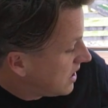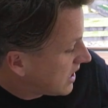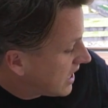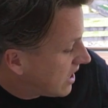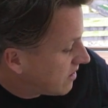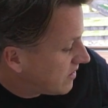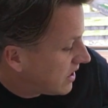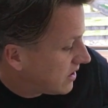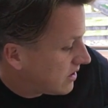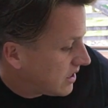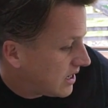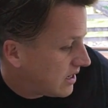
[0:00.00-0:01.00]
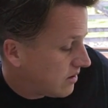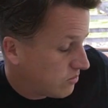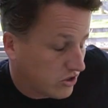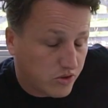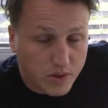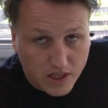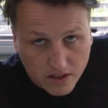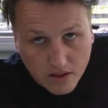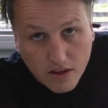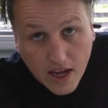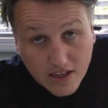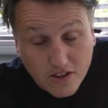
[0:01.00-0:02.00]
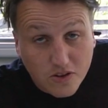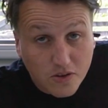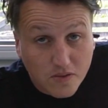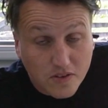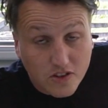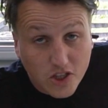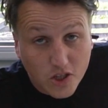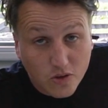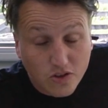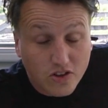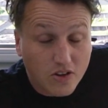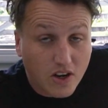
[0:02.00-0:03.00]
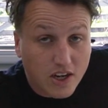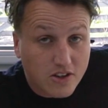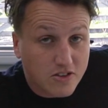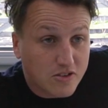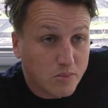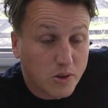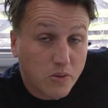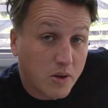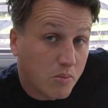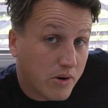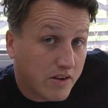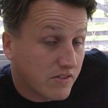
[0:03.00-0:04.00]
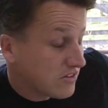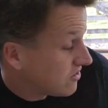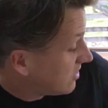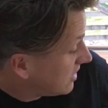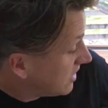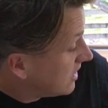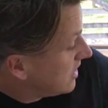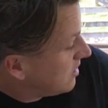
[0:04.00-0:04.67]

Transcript: Caravan, which we had to do for the children who like to spill their breakfast on it.